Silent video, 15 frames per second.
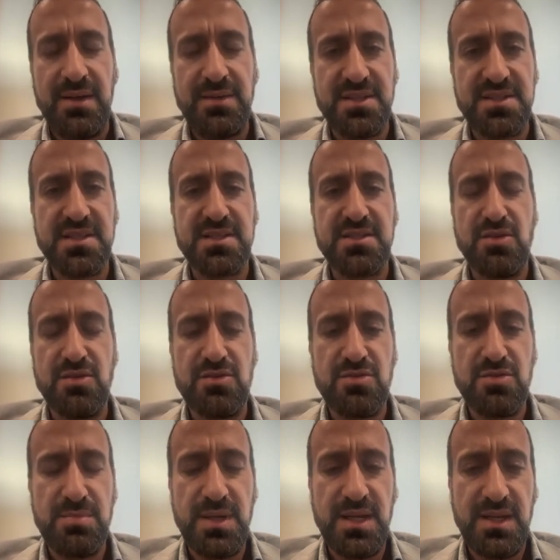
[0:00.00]
This is known
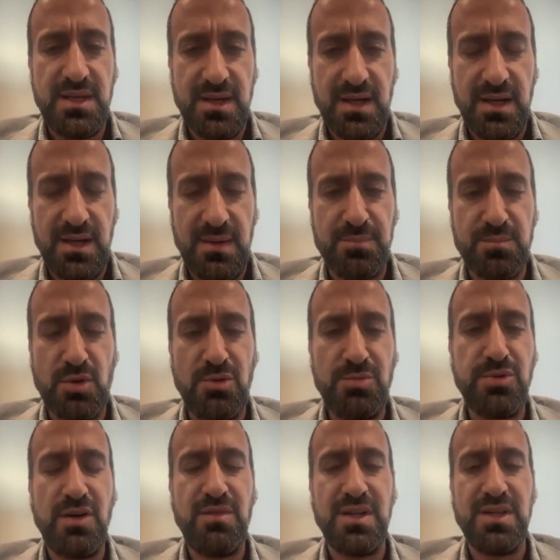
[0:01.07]
to be more
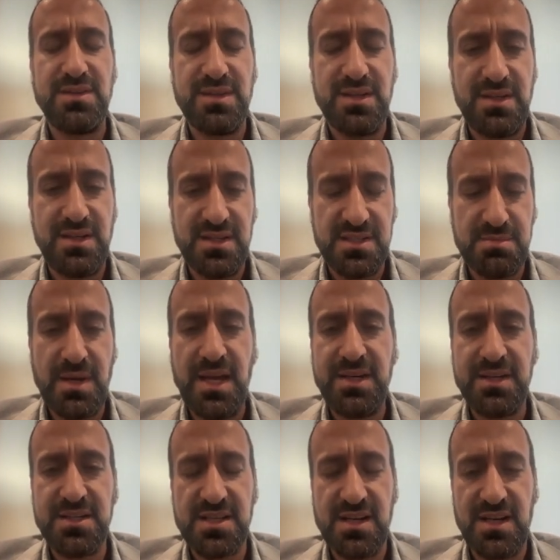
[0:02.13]
prevalent in
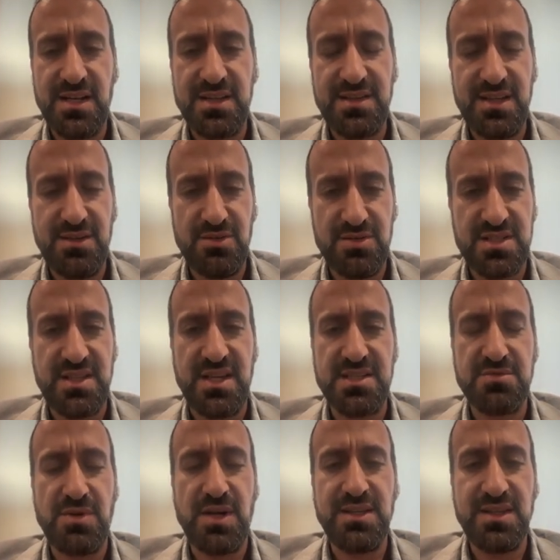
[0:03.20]
Hispanics and Latinos.
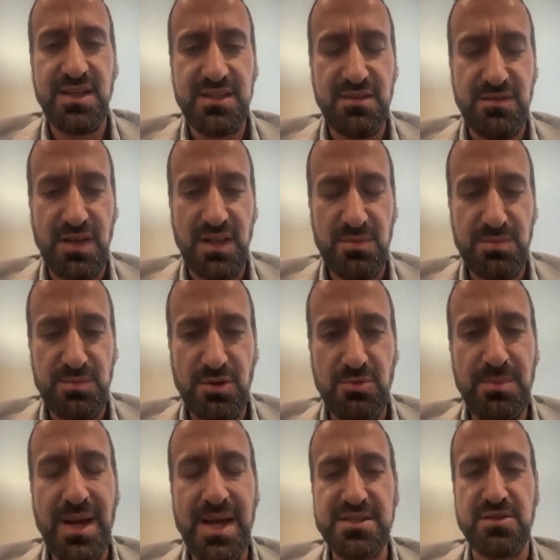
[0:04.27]
That's why they develop more
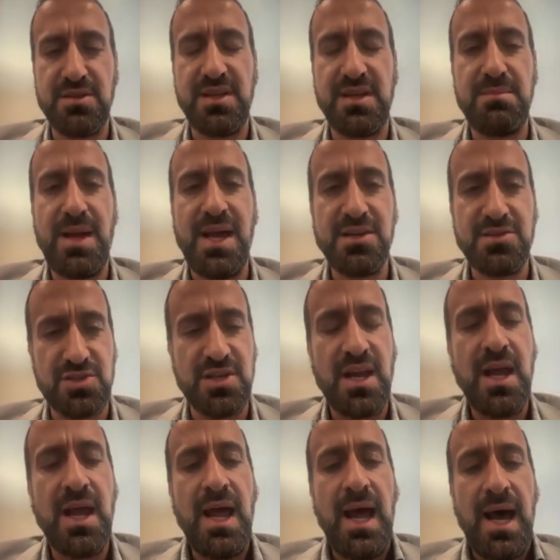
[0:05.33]
MASLD and NASH.
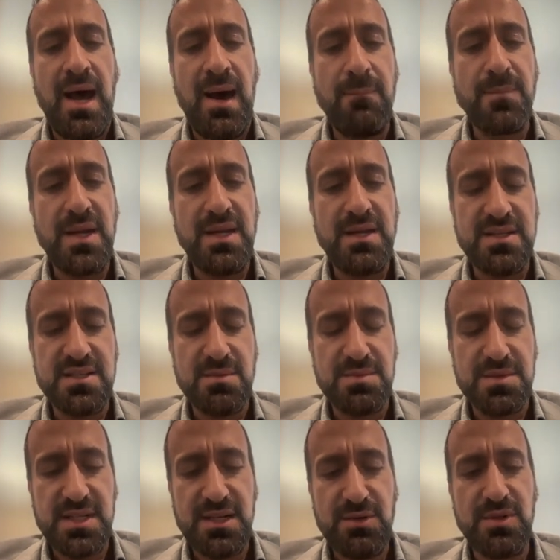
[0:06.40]
In a
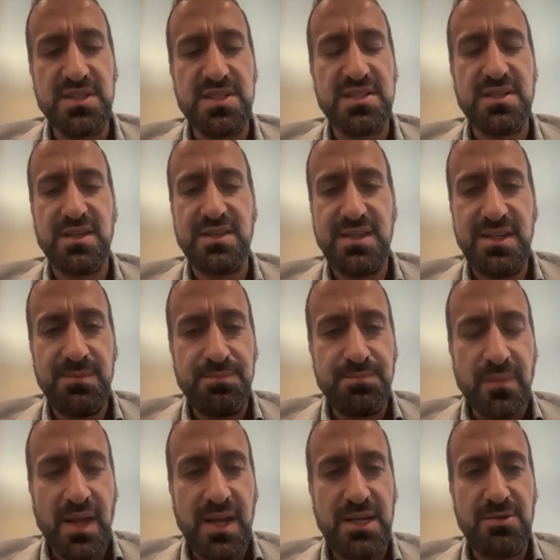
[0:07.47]
subsequent study,
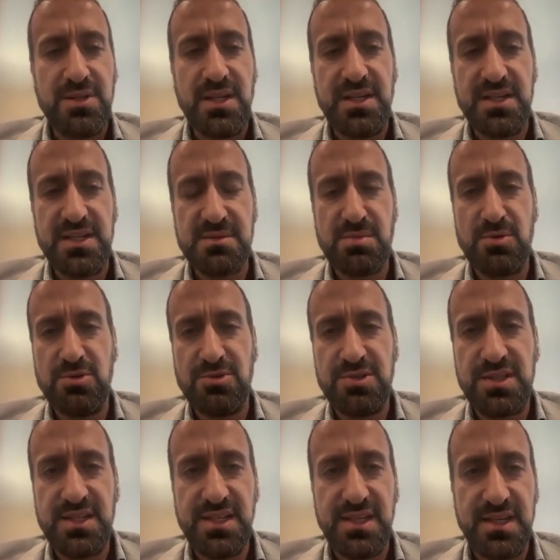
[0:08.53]
Here they
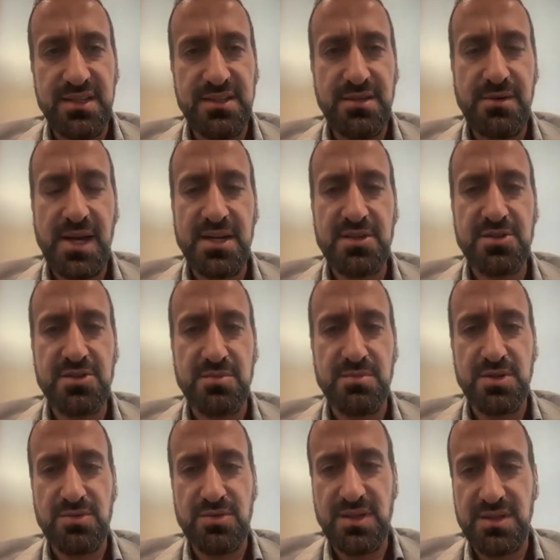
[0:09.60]
explored the
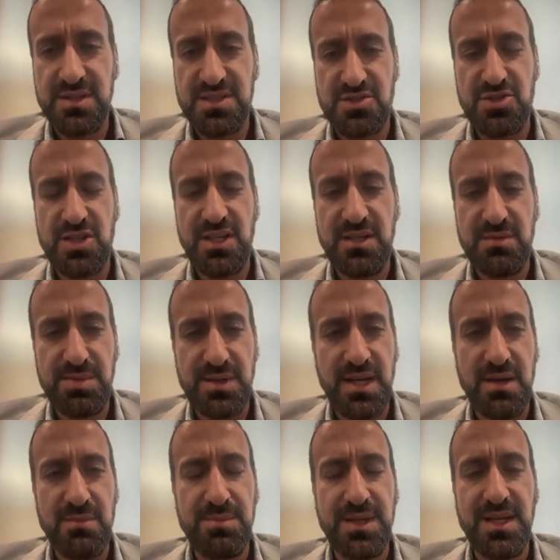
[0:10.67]
interaction between this gene,
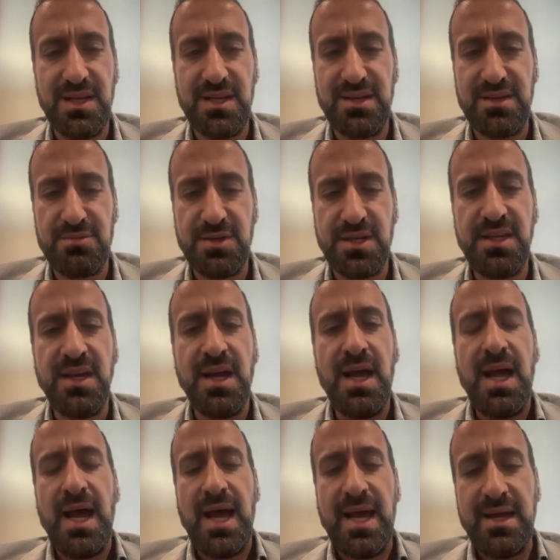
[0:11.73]
PNPLA3,
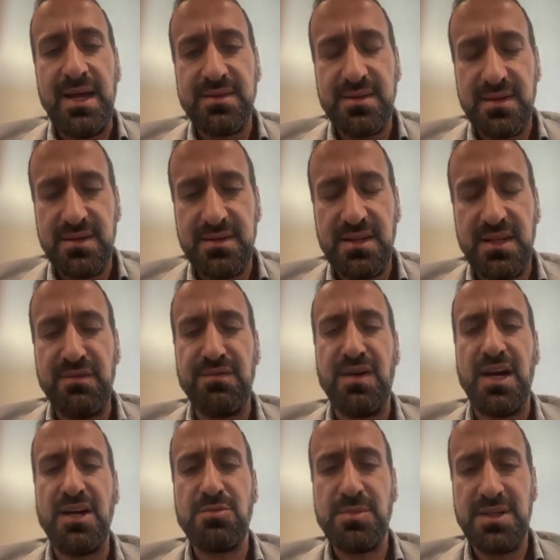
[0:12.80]
and the
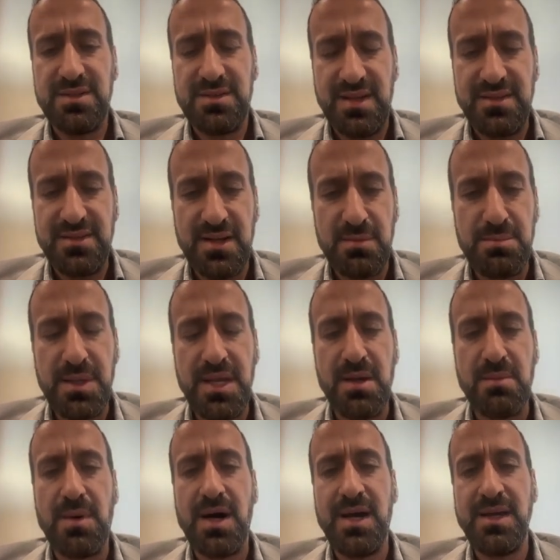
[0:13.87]
environment and the
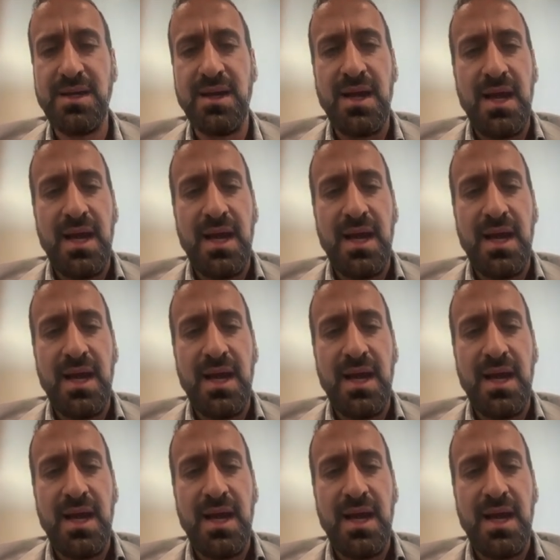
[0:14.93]
BMI.